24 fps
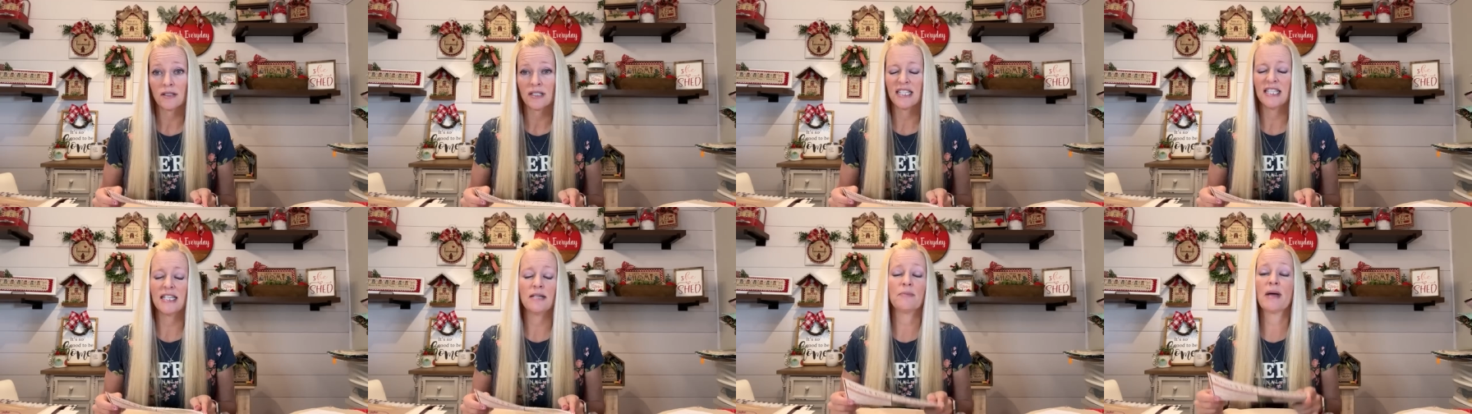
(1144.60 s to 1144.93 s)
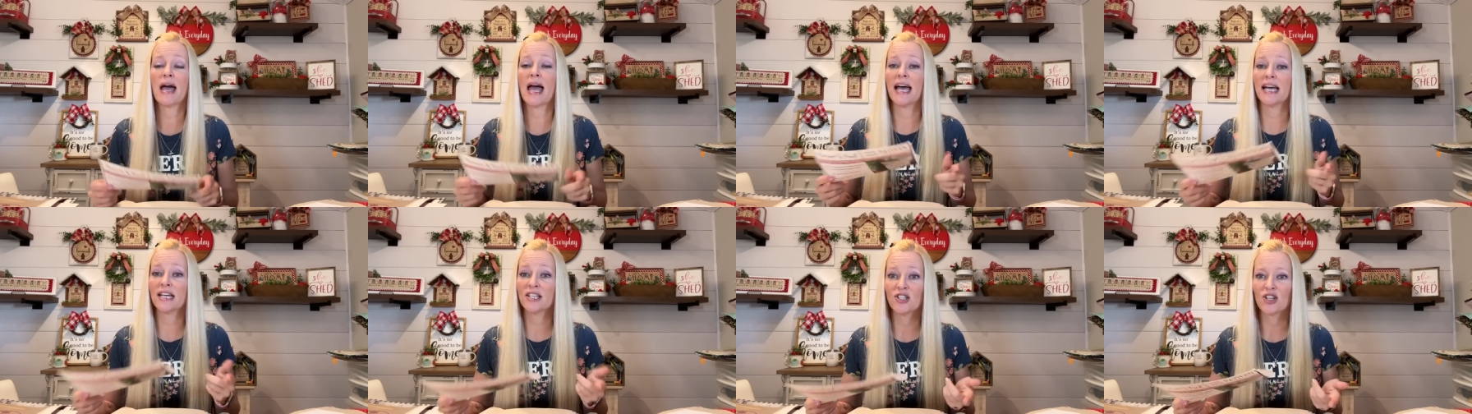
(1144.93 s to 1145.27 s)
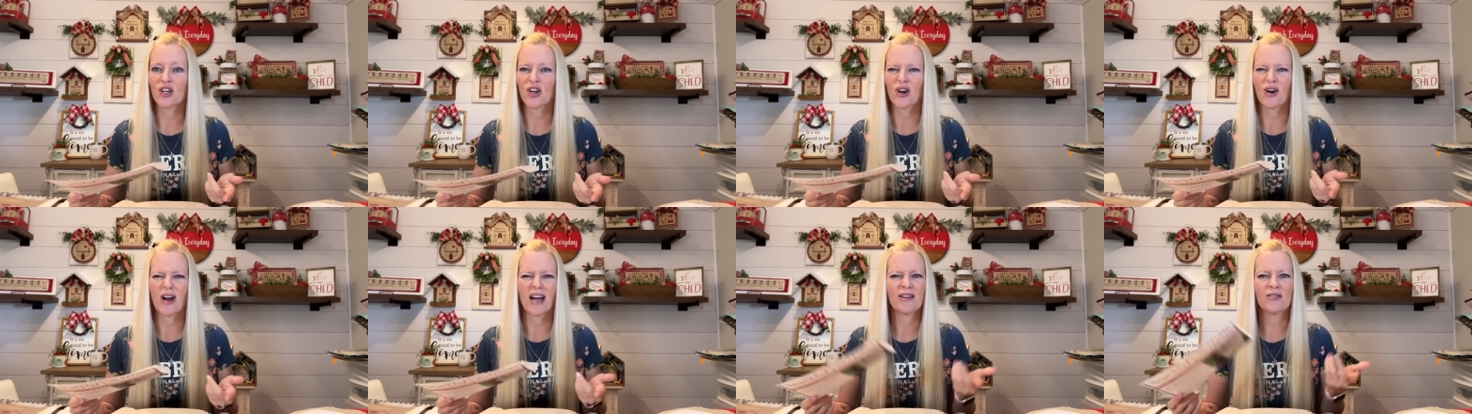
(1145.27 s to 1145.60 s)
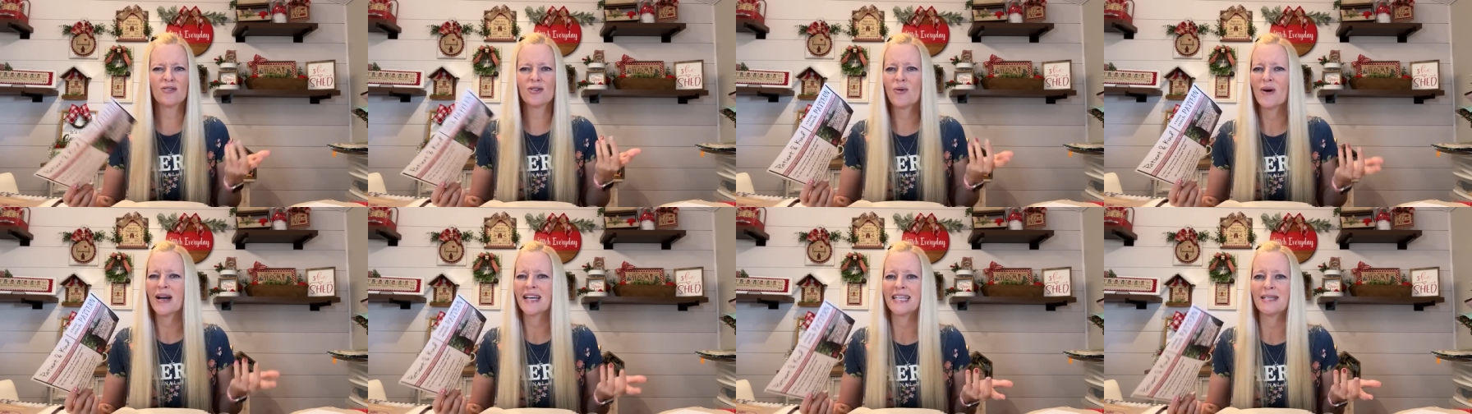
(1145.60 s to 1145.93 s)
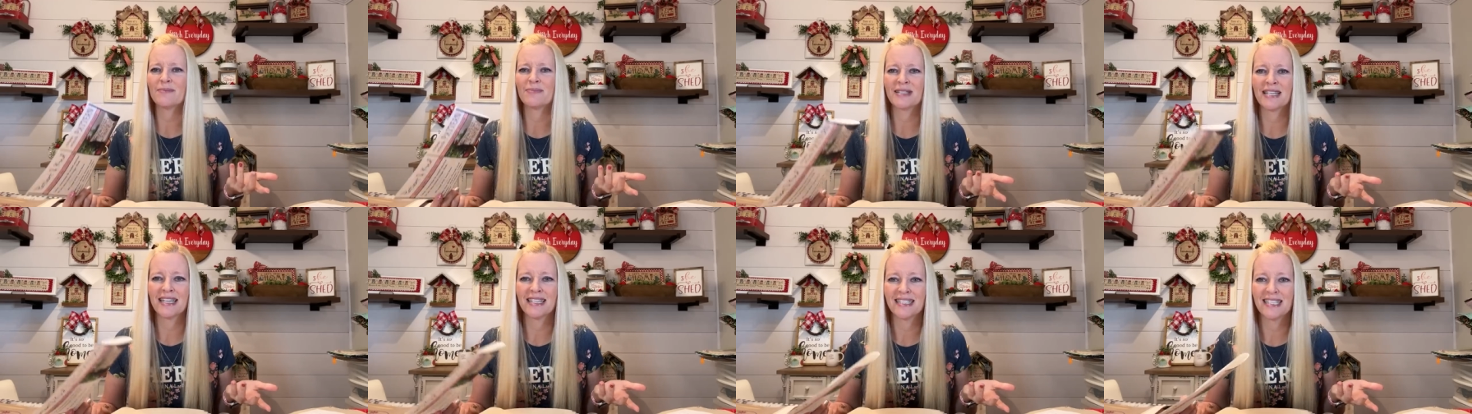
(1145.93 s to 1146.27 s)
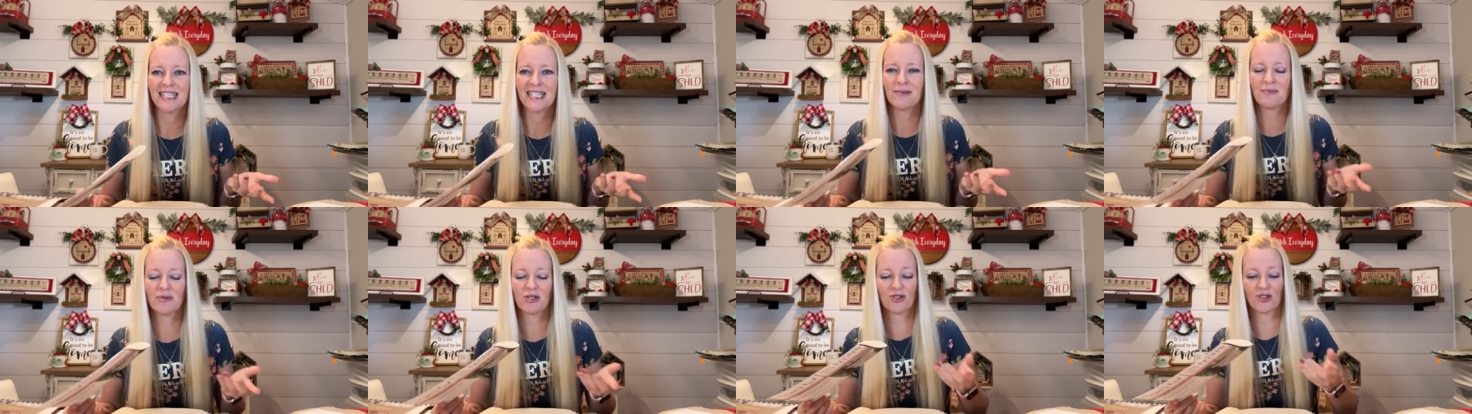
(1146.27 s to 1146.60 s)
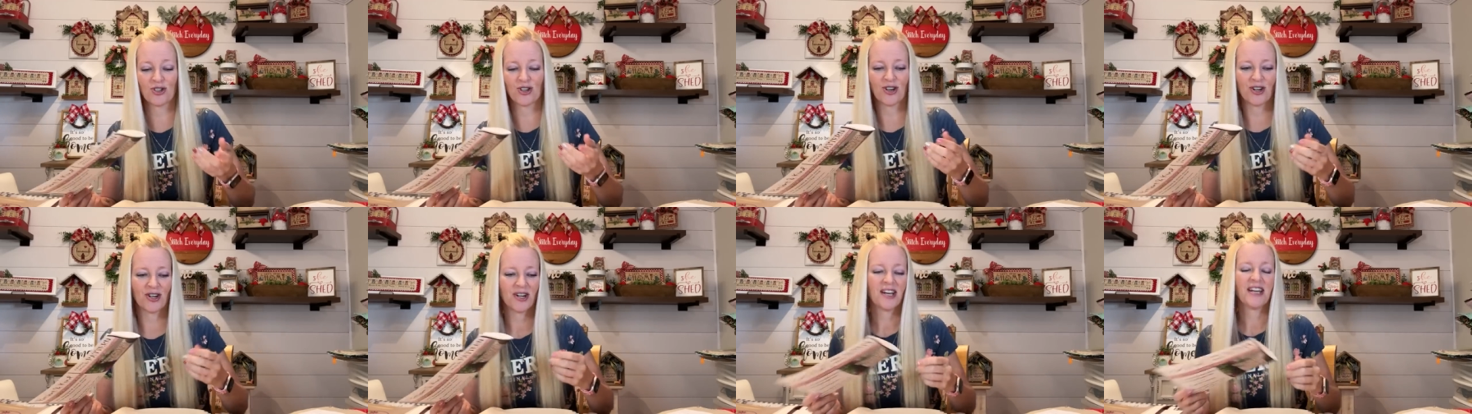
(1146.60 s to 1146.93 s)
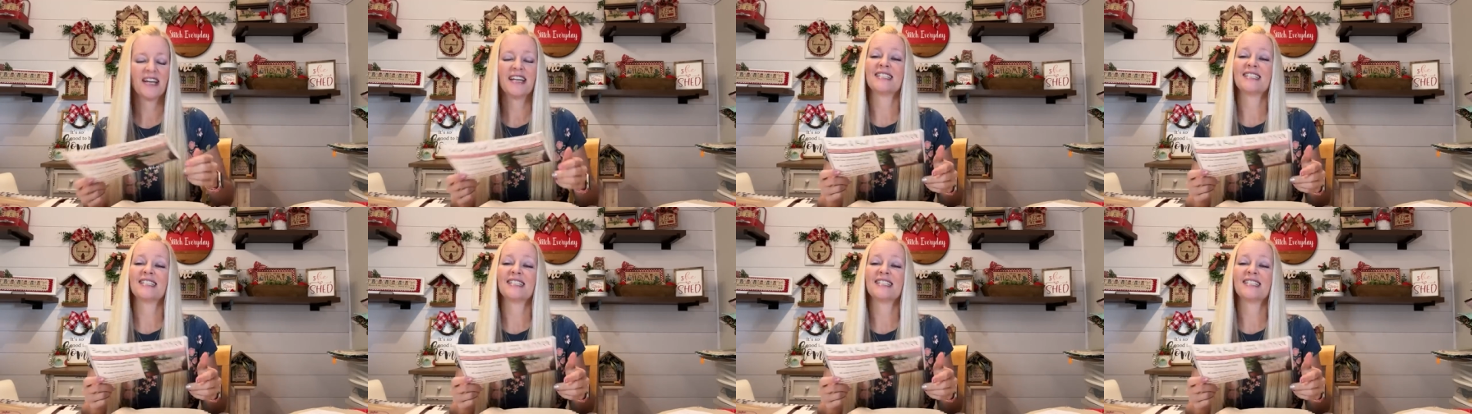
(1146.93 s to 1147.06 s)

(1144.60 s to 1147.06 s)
Team Egner. I don't know why I keep saying Teamager.